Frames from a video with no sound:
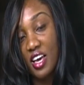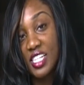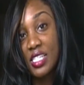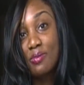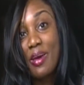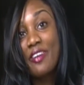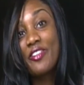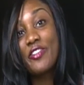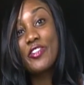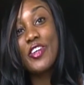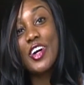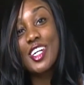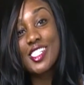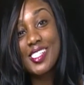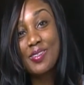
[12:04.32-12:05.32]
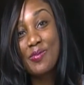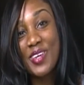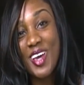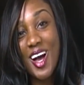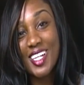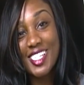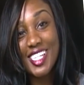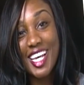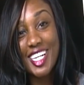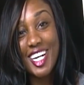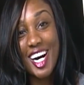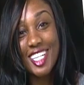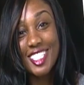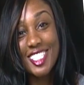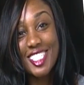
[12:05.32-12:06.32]
It's my first Beyonce
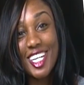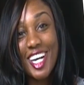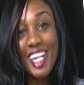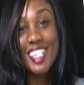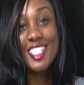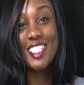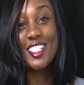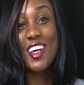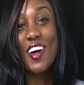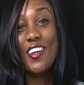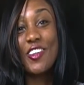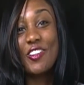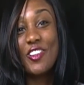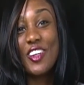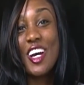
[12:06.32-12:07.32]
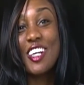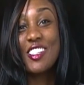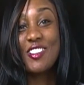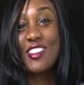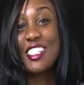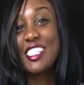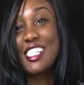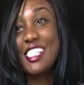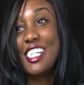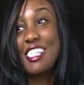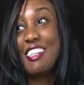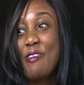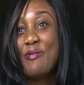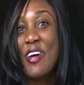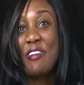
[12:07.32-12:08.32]
concert, so if you guys want to
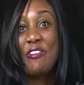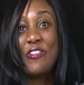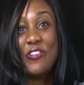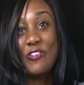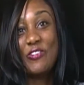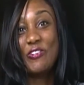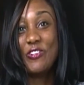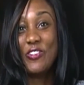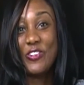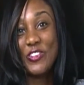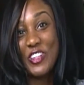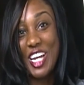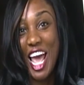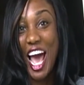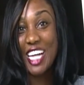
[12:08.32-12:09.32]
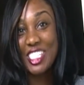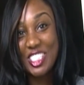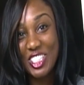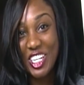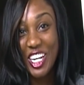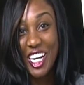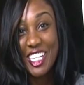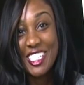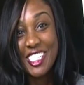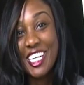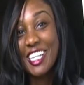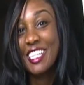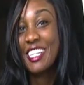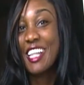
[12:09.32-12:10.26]
see my reaction,